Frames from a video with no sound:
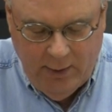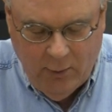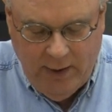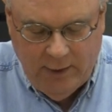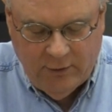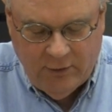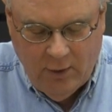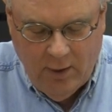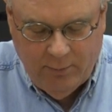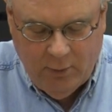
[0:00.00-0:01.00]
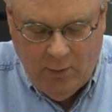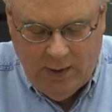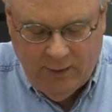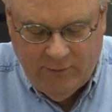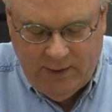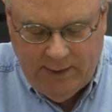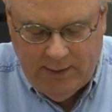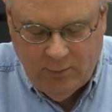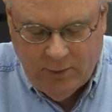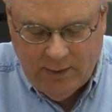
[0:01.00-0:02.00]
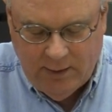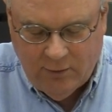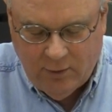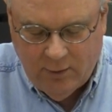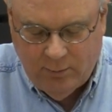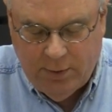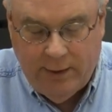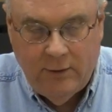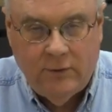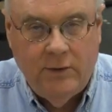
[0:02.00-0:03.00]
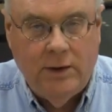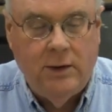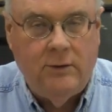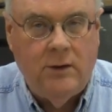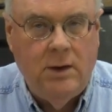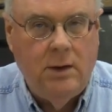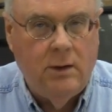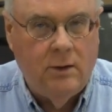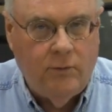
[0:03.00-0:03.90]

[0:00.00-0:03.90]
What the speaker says: Grant Sharp qualified with a third-place finish in the